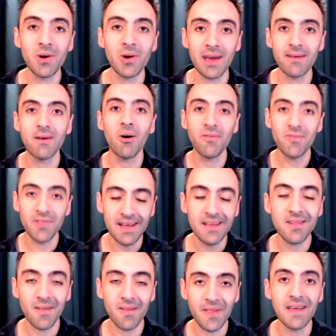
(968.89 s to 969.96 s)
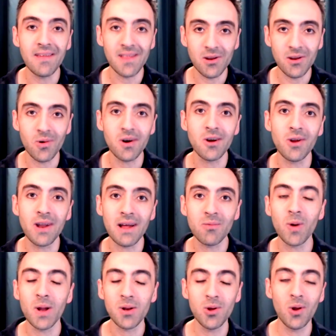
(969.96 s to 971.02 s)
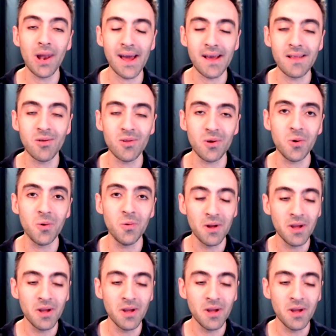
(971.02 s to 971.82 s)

Okay, of these things that you're good at, what do you like to do?